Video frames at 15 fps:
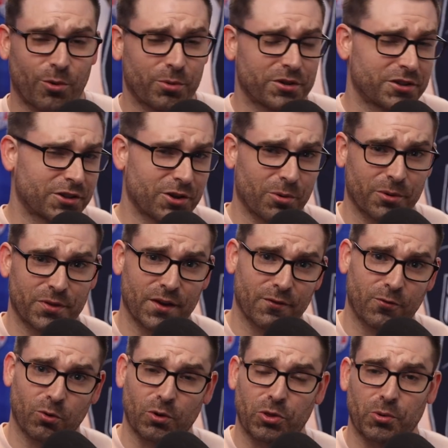we going to go with that
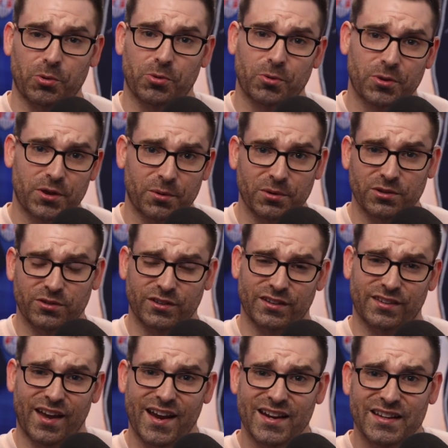4-3-3 that we use
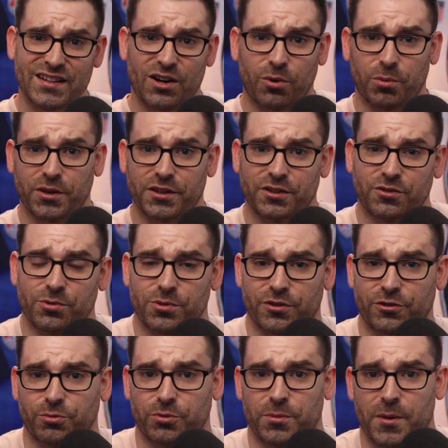against Haiti, or are we going to do
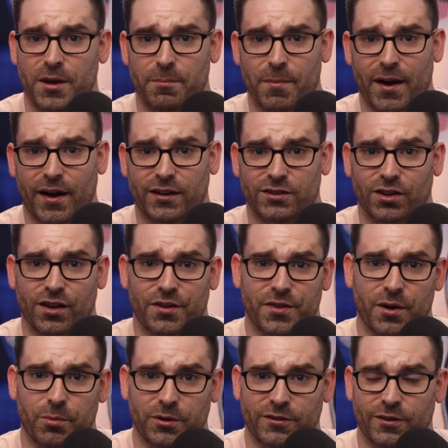this three-man back line
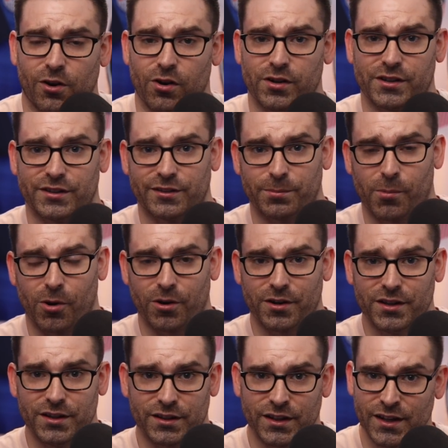that we saw against
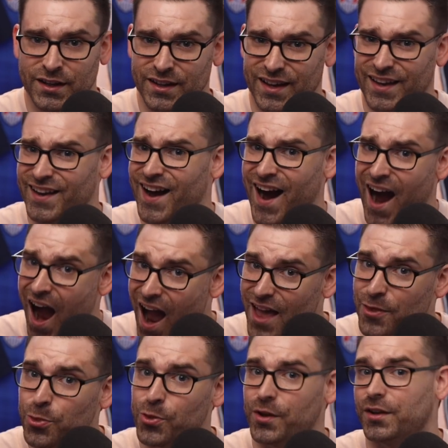Martinique? And I
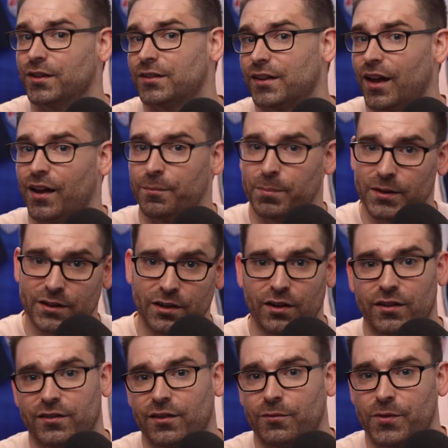think that
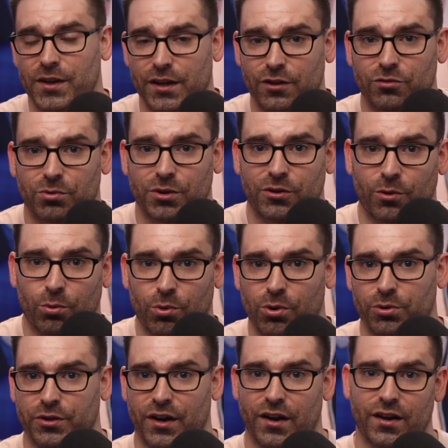because of the injury to
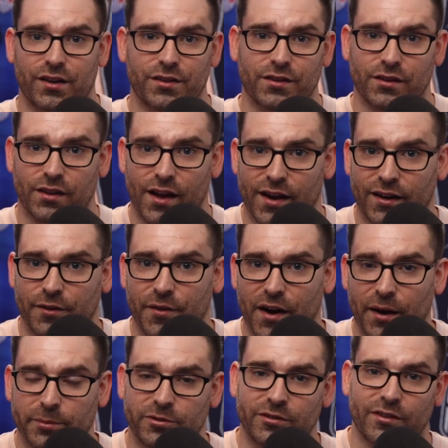Roldan and the lack of
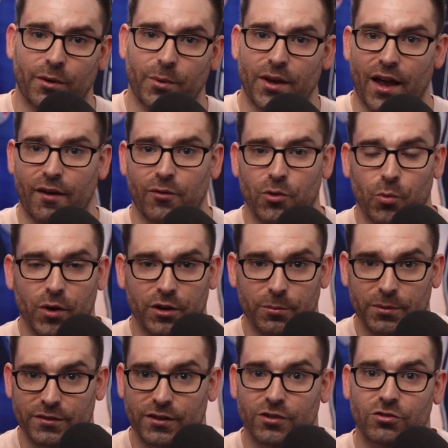options that we have at the winger
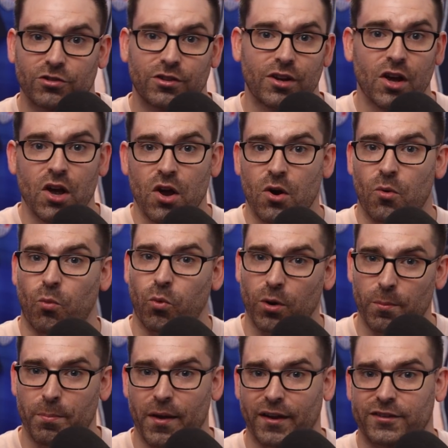position, we're
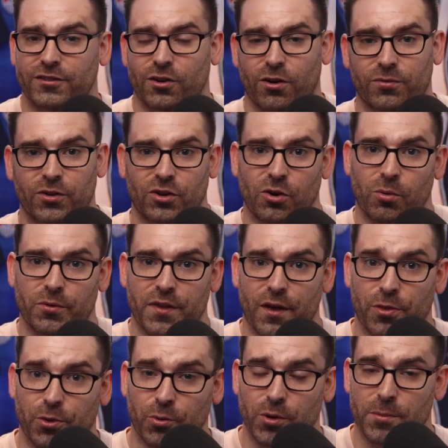best served to go with
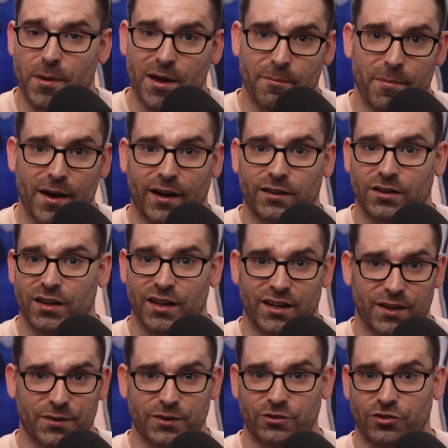that three-man back line.
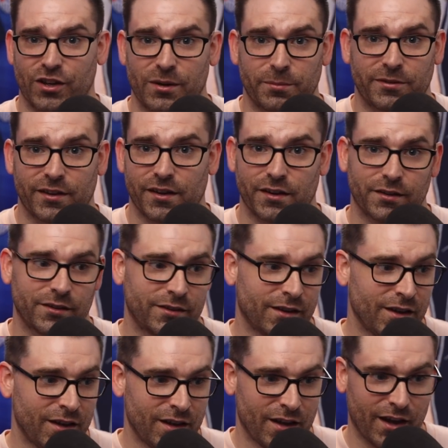I think James Sands
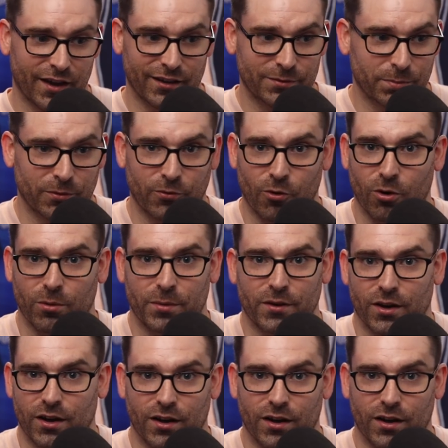has performed